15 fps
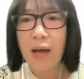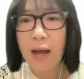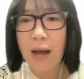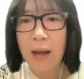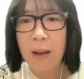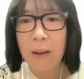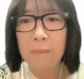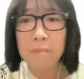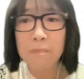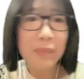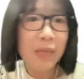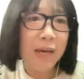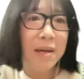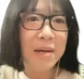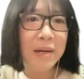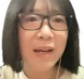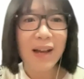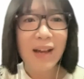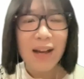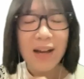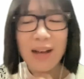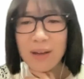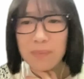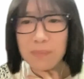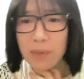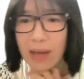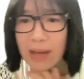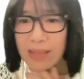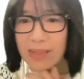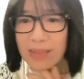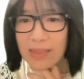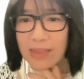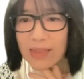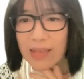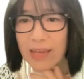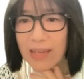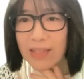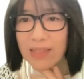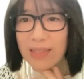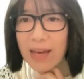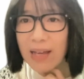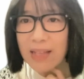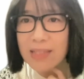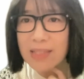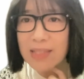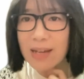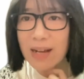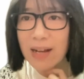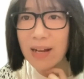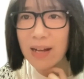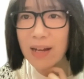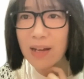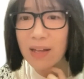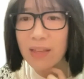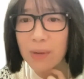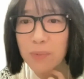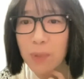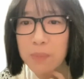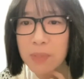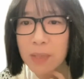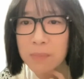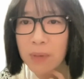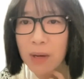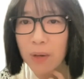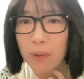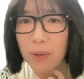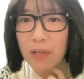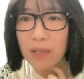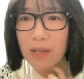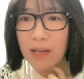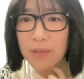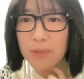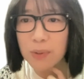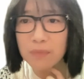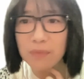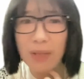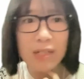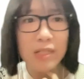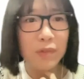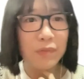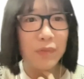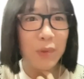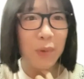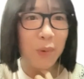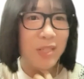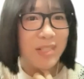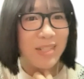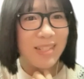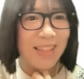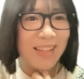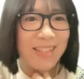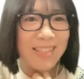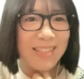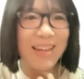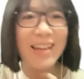I think that's that wraps up our sort of interview question list,